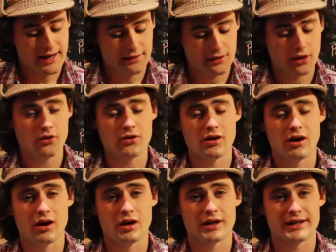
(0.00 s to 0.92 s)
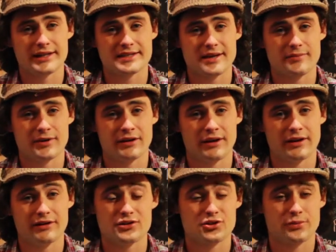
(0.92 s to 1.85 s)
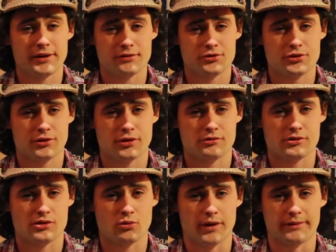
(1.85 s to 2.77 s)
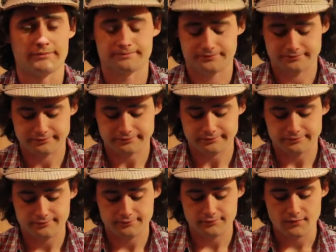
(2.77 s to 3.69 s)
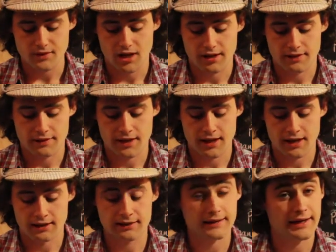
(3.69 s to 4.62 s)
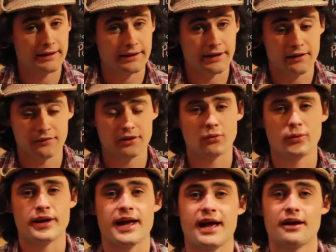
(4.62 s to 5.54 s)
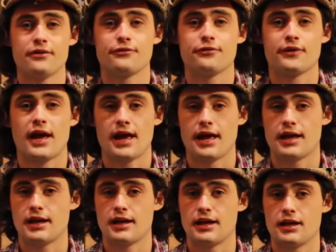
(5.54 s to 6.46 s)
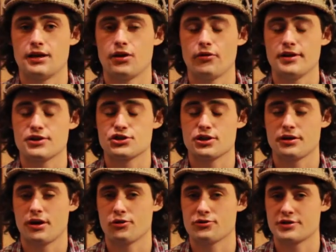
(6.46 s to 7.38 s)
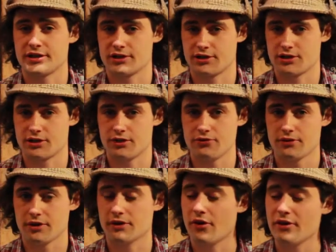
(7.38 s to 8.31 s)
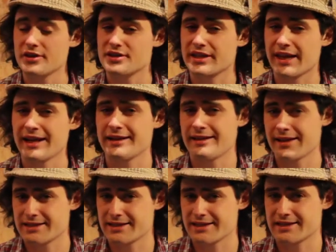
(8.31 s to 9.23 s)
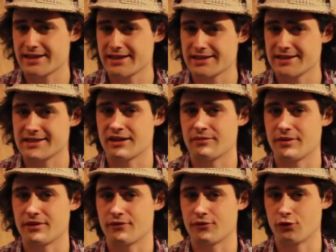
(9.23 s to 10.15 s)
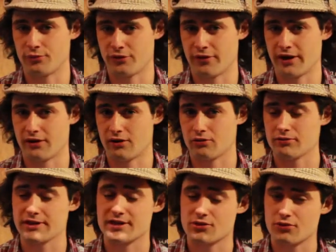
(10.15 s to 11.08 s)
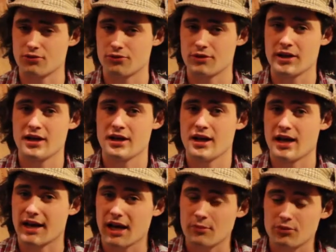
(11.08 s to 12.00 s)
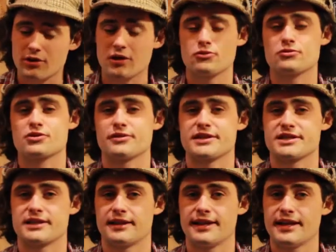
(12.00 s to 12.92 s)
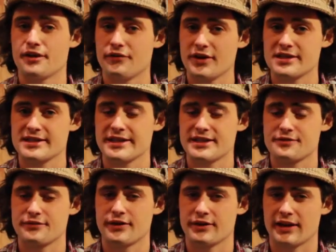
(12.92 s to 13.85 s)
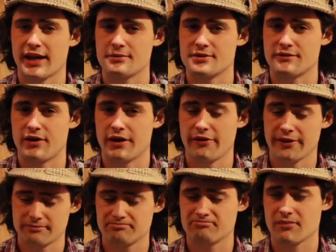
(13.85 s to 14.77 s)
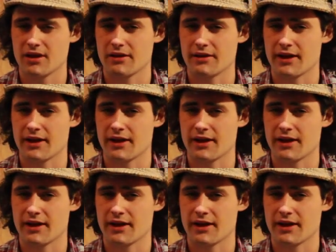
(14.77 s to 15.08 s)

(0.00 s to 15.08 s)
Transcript: weekend, though, I'm going to tip United to win 2-1. Then later that evening, we have Norwich hosting Stoke. Norwich, the key to their success is going to be the former Grant Holt. He's scored a couple goals recently, and if he stays fit and keeps firing,